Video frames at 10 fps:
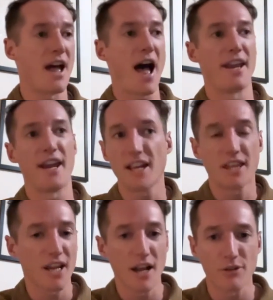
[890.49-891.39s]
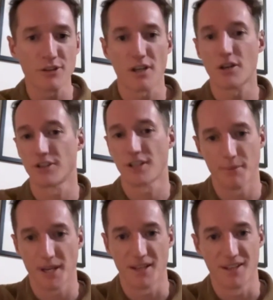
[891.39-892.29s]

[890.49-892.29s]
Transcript: And anything else, contact me.